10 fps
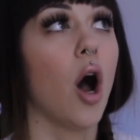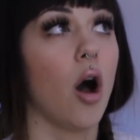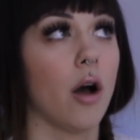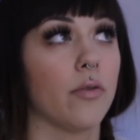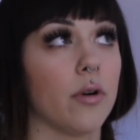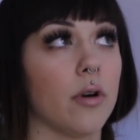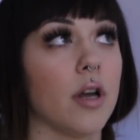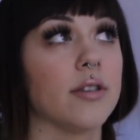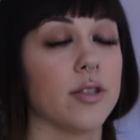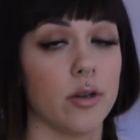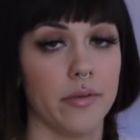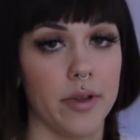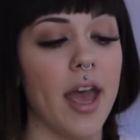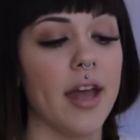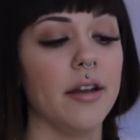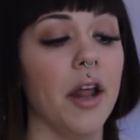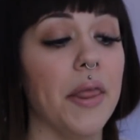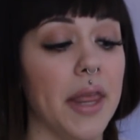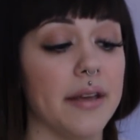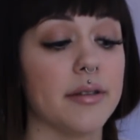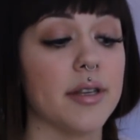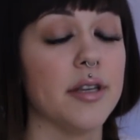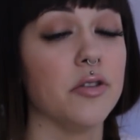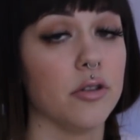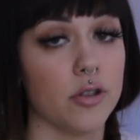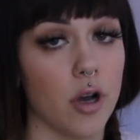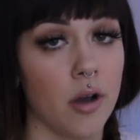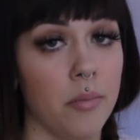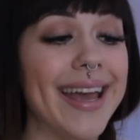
offer a service and this is your job.